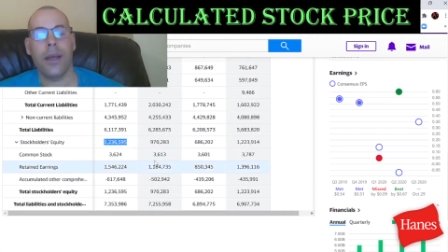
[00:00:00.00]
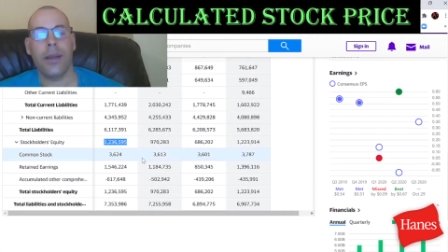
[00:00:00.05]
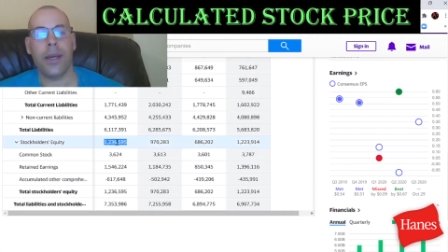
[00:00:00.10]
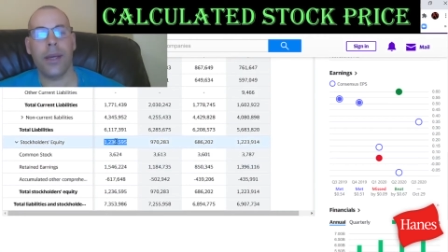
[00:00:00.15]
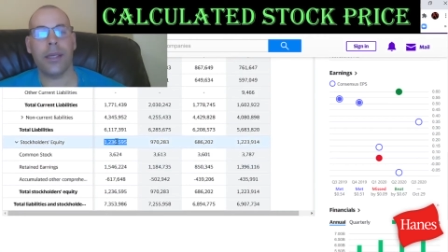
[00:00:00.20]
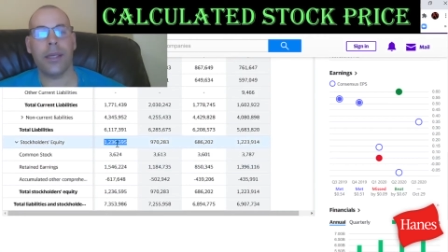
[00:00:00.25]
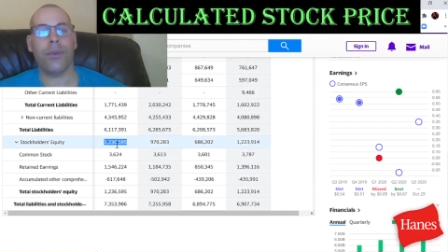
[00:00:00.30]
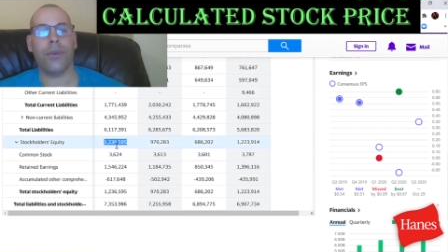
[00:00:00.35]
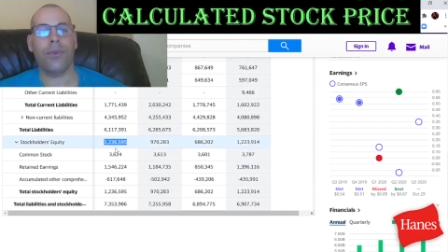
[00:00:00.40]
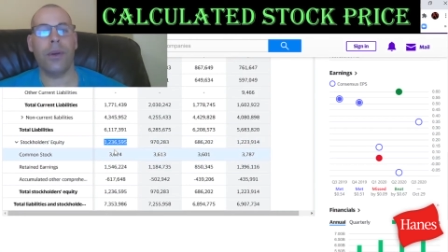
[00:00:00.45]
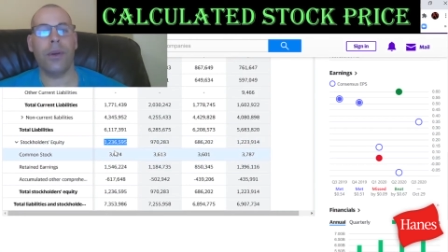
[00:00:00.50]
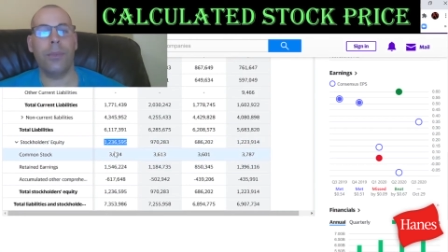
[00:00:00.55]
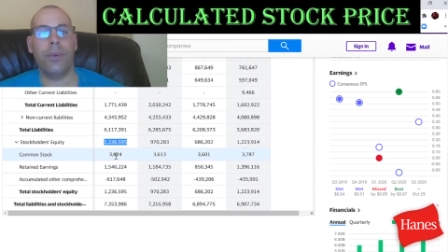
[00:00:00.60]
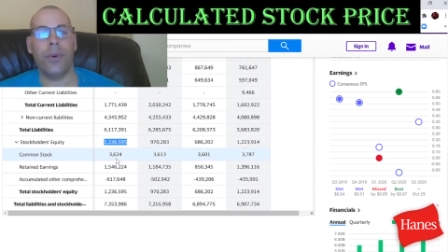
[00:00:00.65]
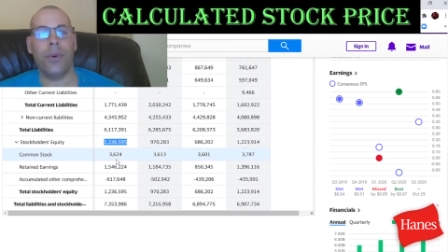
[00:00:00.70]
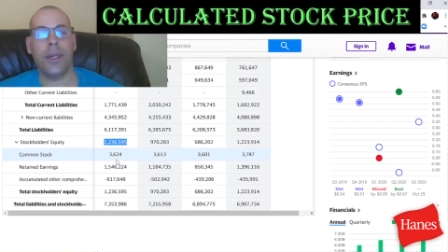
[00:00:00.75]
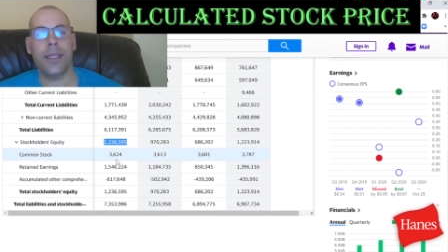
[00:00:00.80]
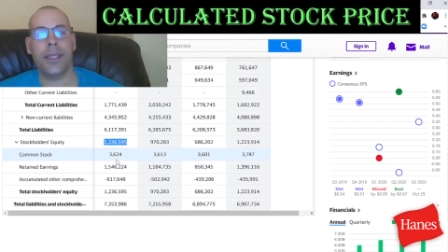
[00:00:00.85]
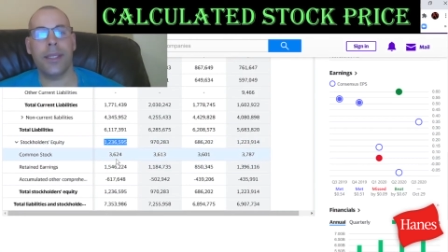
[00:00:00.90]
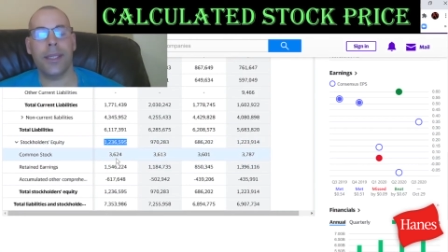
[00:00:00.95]
That's three
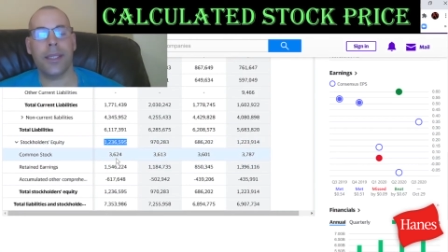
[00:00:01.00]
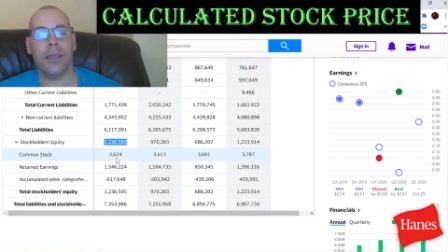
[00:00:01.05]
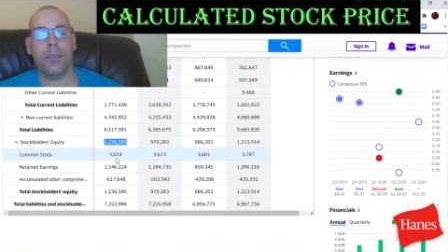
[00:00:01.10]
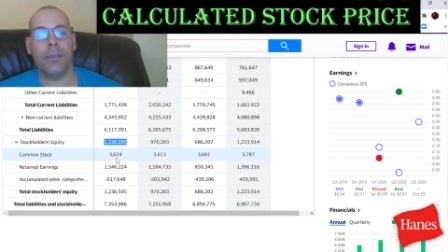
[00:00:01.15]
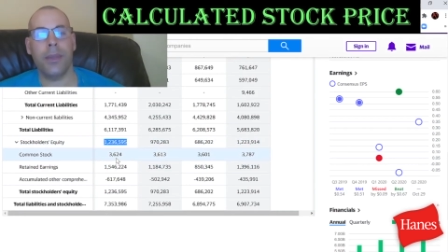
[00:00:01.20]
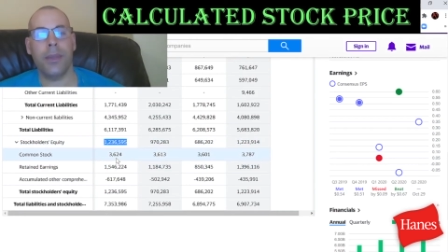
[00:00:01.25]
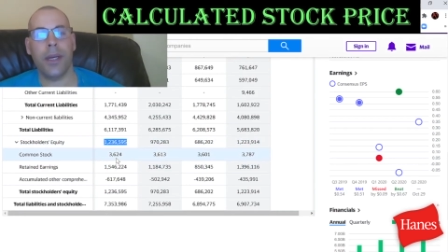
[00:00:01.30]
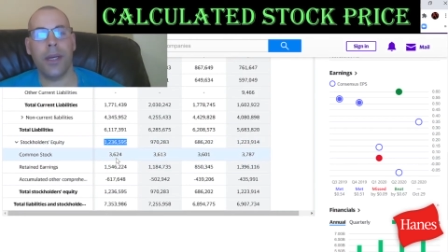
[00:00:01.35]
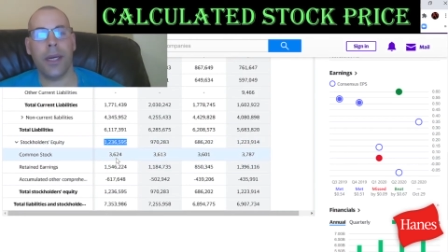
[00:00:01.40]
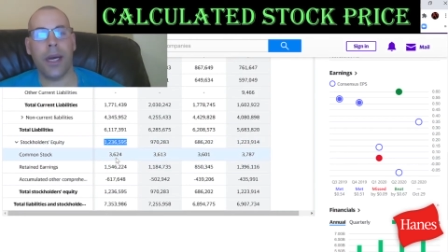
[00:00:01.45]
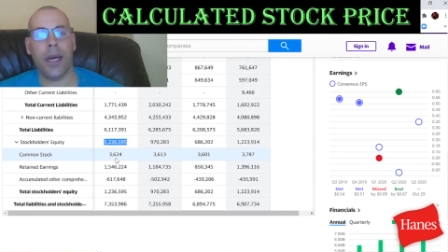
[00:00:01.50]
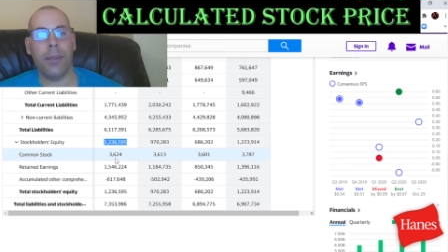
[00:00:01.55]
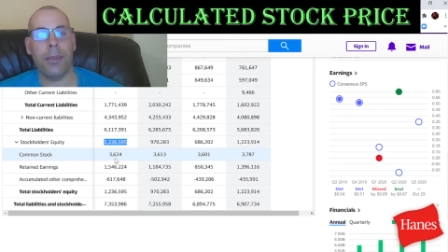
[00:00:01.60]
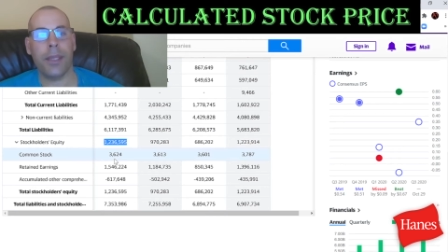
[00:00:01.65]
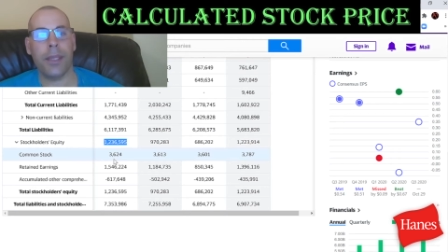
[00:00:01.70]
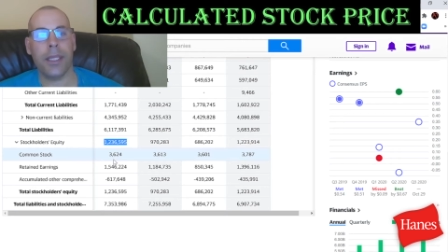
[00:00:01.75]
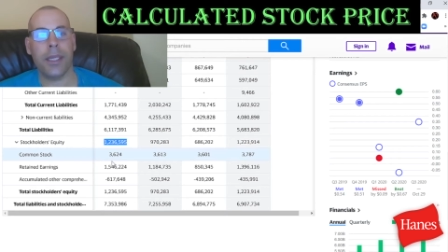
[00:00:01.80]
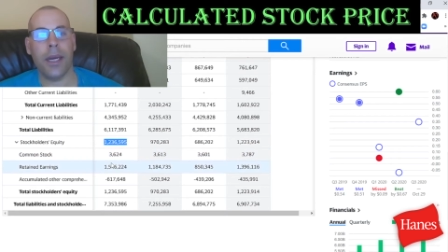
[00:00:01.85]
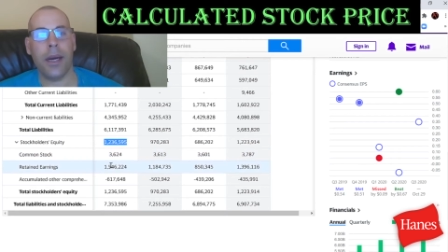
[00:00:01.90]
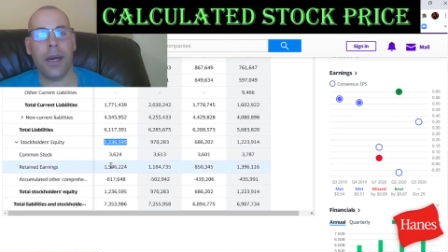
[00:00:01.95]
point six million dollars of
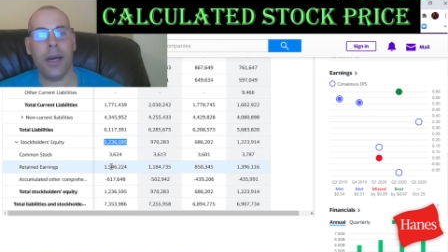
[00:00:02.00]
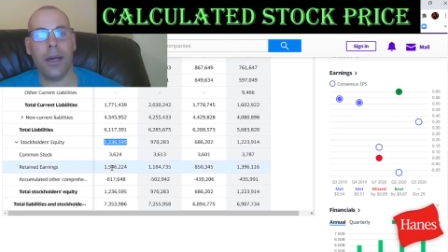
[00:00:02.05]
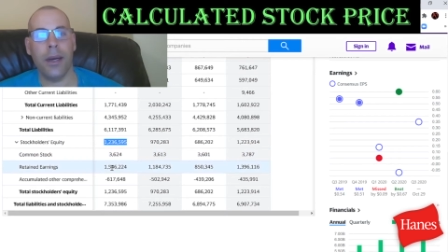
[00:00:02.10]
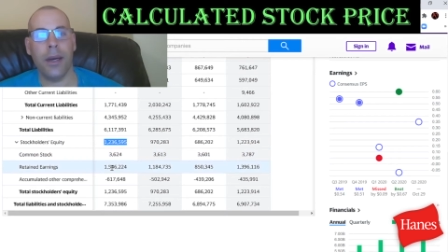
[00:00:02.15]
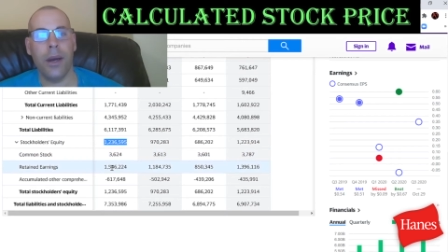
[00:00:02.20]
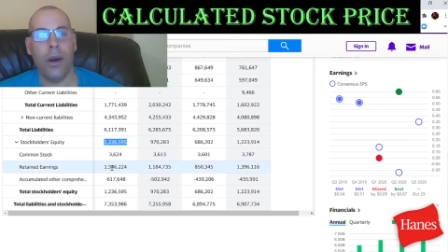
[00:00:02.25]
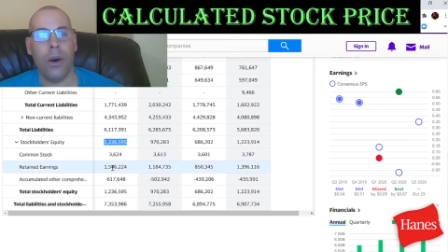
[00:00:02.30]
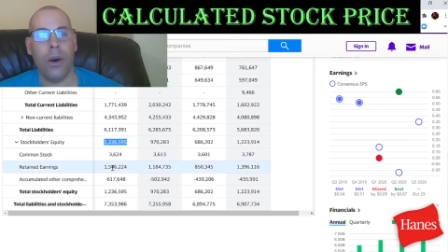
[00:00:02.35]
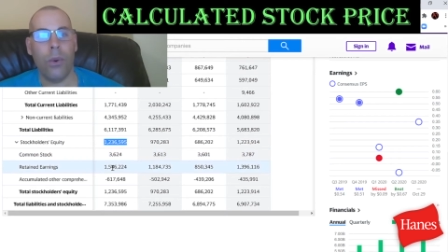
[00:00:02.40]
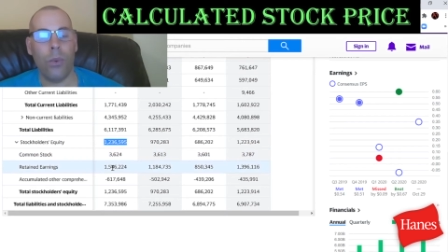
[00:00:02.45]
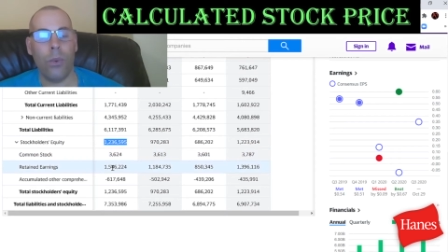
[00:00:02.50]
common stock,